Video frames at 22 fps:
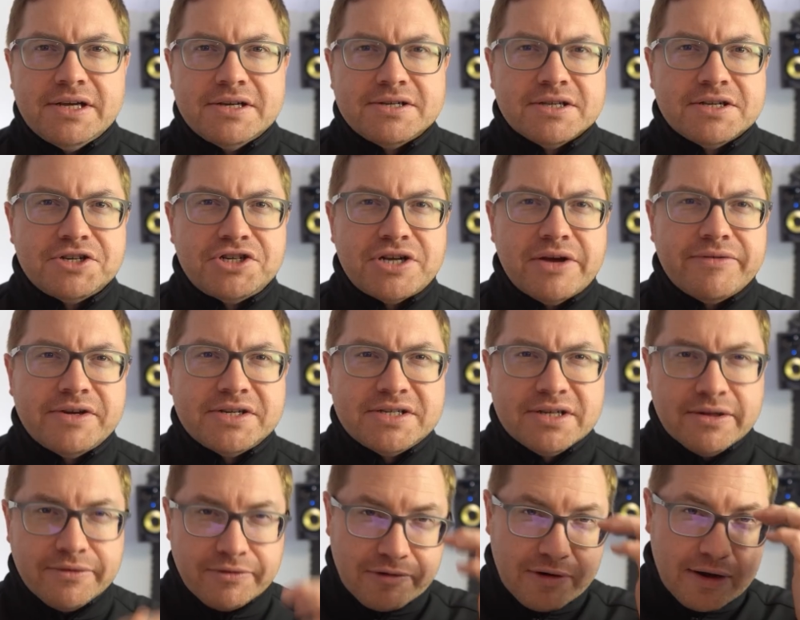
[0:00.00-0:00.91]
so the Chevy
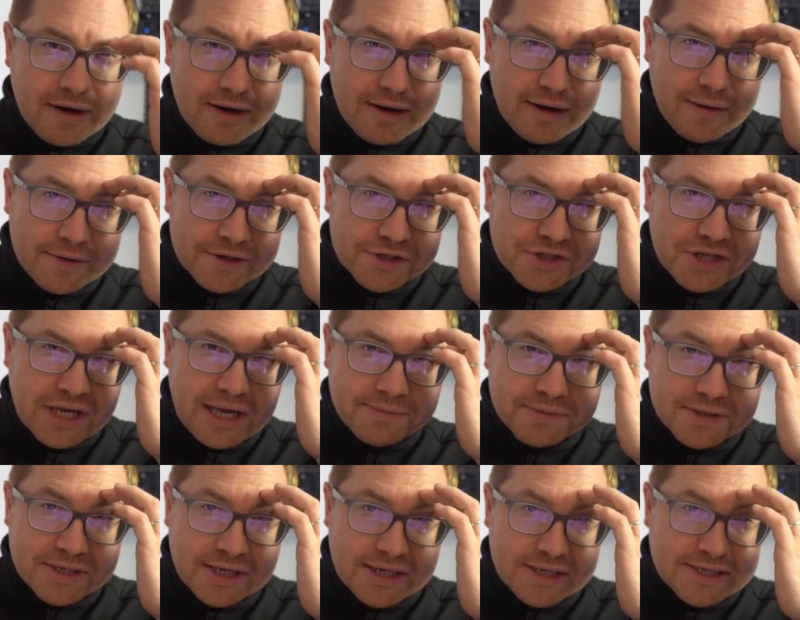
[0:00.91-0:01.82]
Silverado and
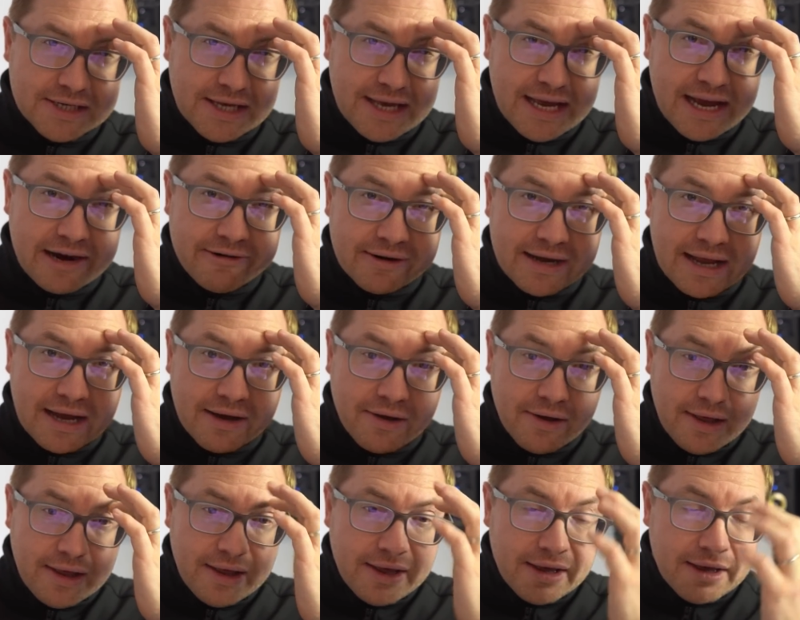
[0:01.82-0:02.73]
GMC Sierra. Now,
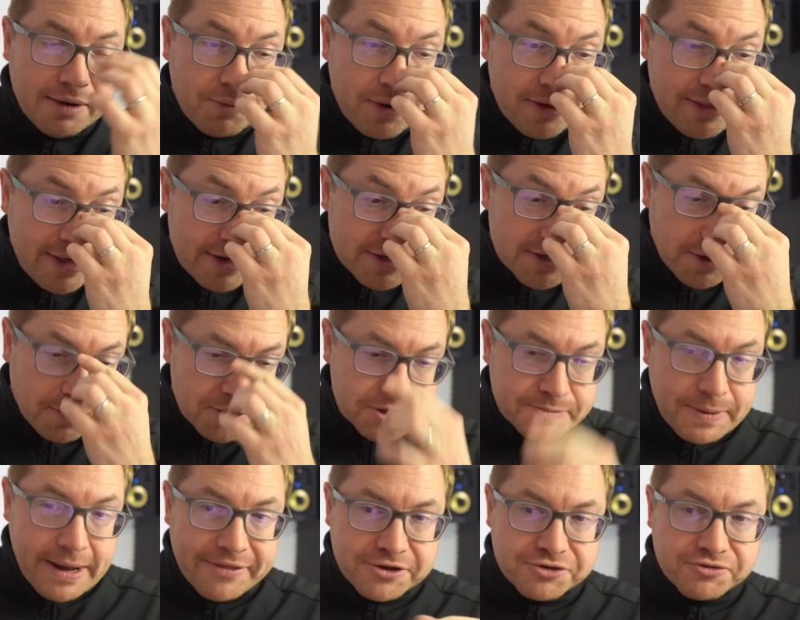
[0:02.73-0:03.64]
when they talked
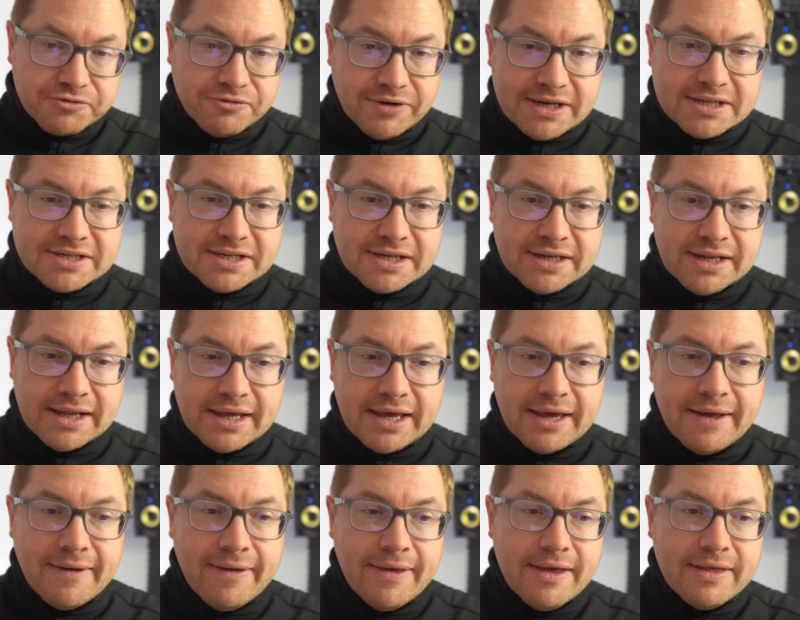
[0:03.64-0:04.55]
about this
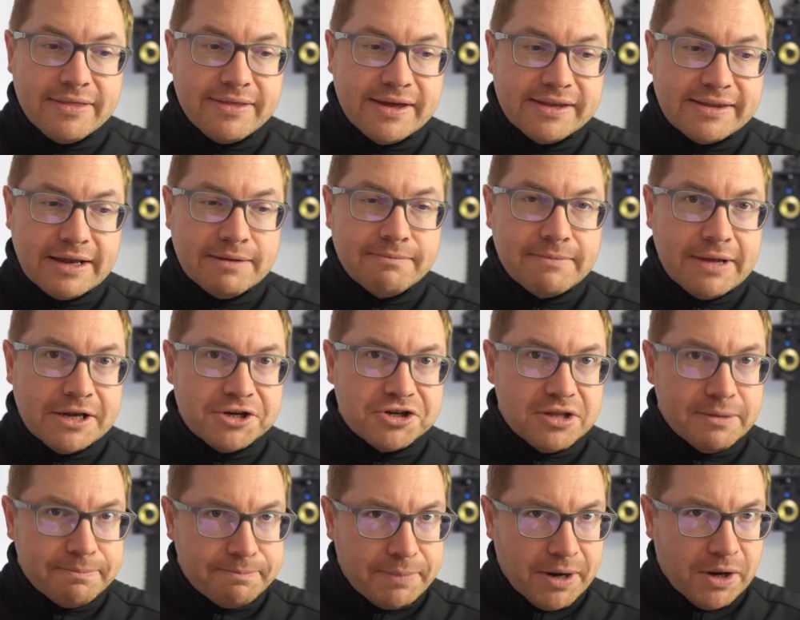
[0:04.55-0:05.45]
recently, they didn't
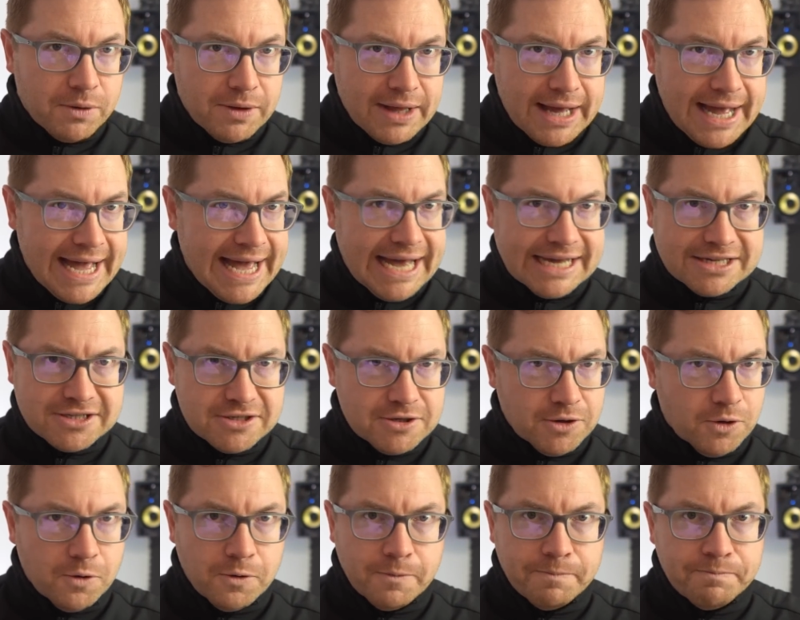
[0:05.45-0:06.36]
mention the Bolt at
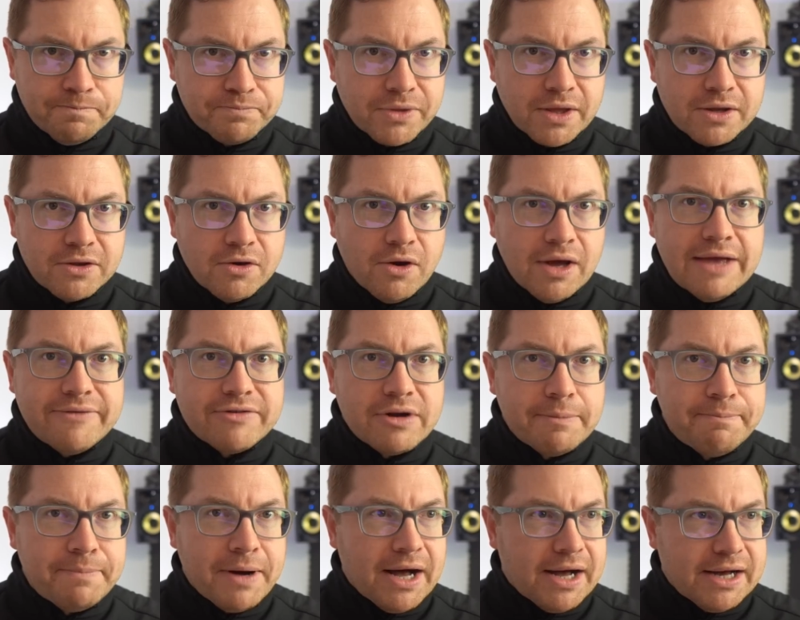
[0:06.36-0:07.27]
all. Not even
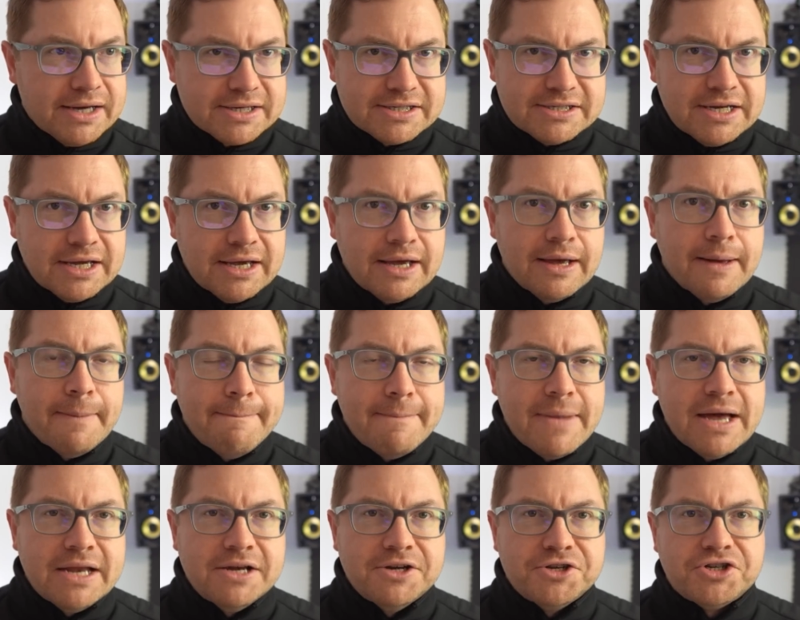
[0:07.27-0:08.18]
a passing
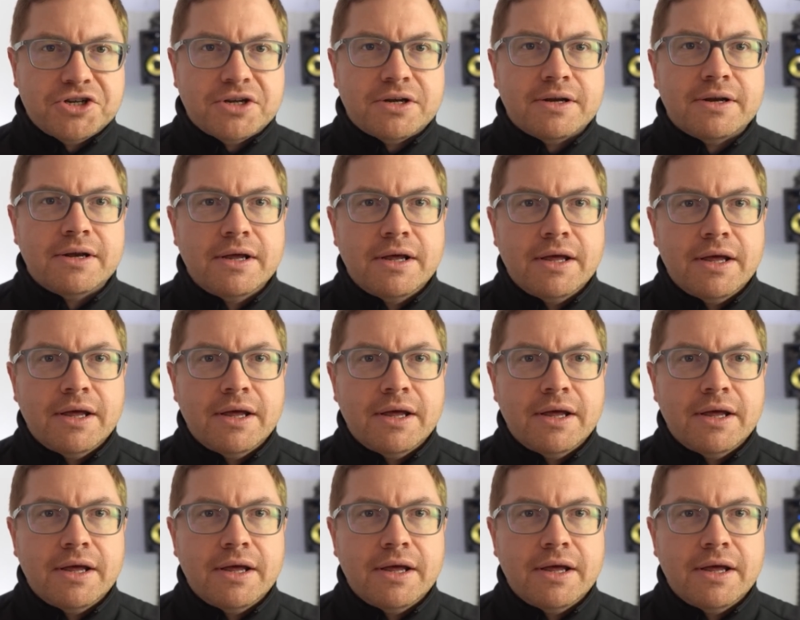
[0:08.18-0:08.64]
mention.